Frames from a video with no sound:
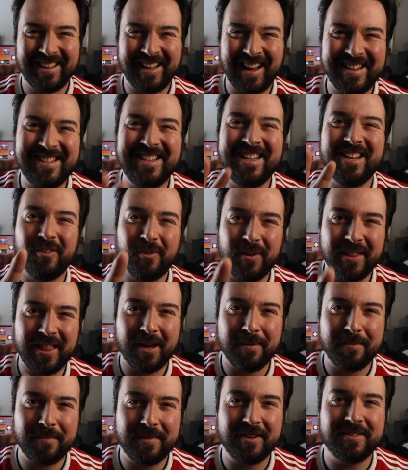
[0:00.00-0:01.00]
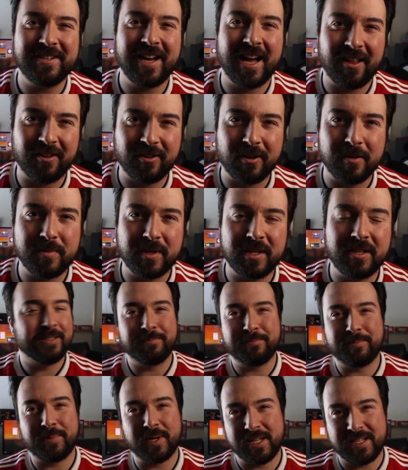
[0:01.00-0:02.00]
I deal with them, they're tolerable,
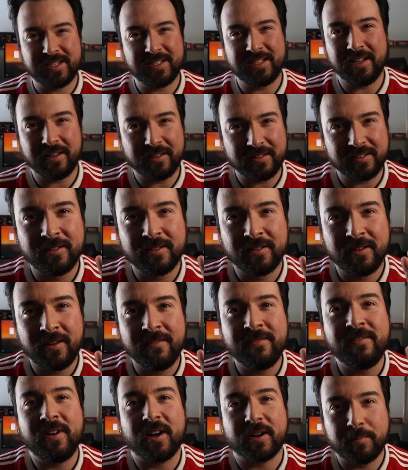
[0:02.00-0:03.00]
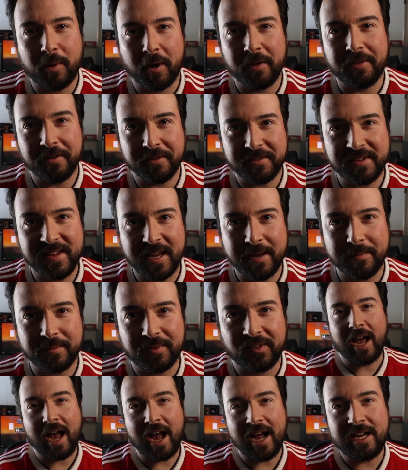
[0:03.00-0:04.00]
but still, fuck both your
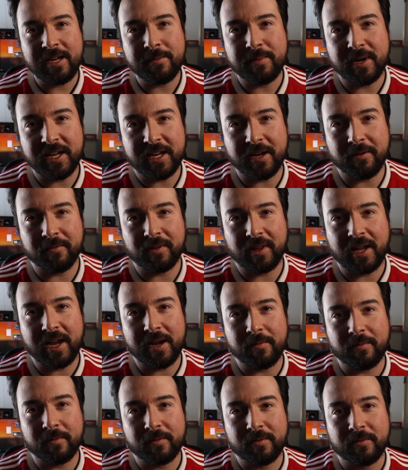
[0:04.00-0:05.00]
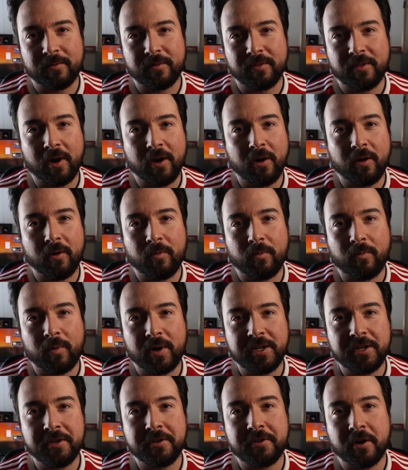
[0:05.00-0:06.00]
teams. Anybody can relate, though,
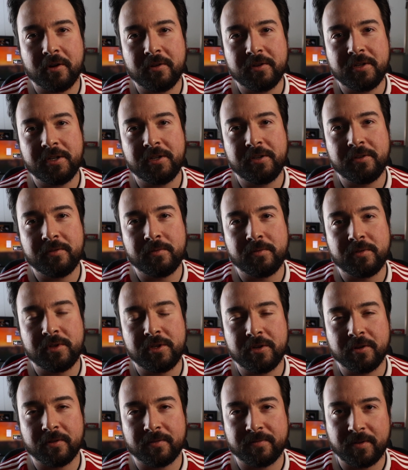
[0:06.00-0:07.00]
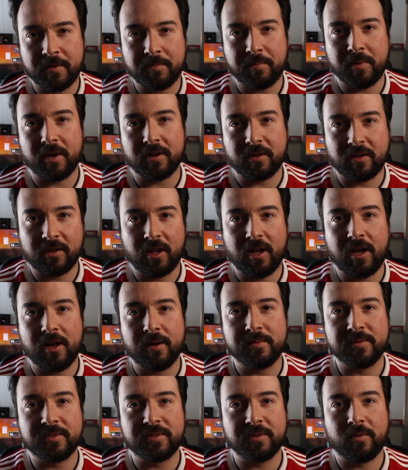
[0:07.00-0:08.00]
when you go to your football
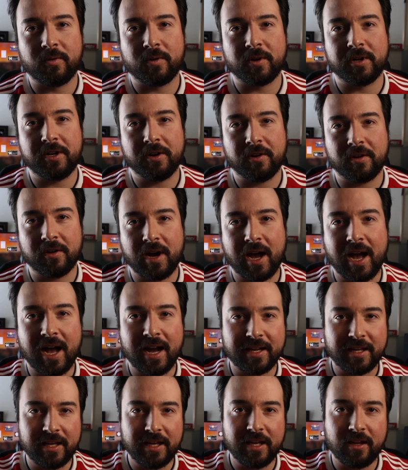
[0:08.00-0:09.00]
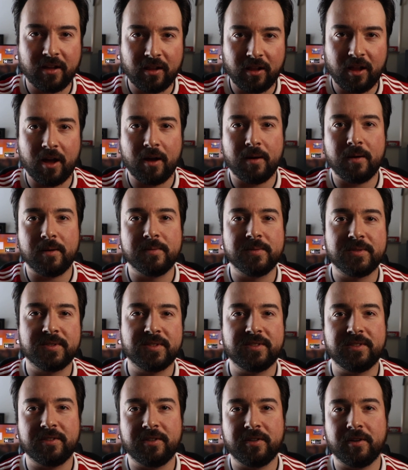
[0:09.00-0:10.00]
clubs or your hockey
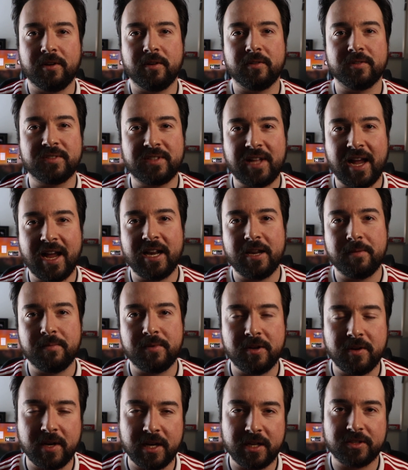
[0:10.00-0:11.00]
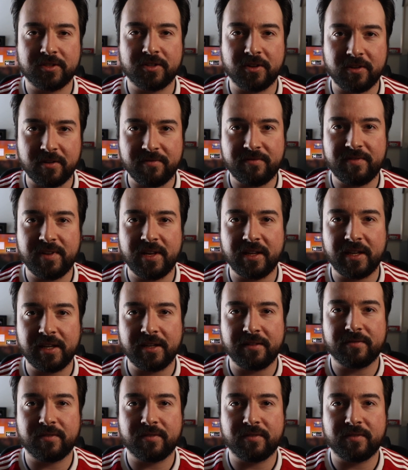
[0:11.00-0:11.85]
clubs, you know, stadium, you get a certain feeling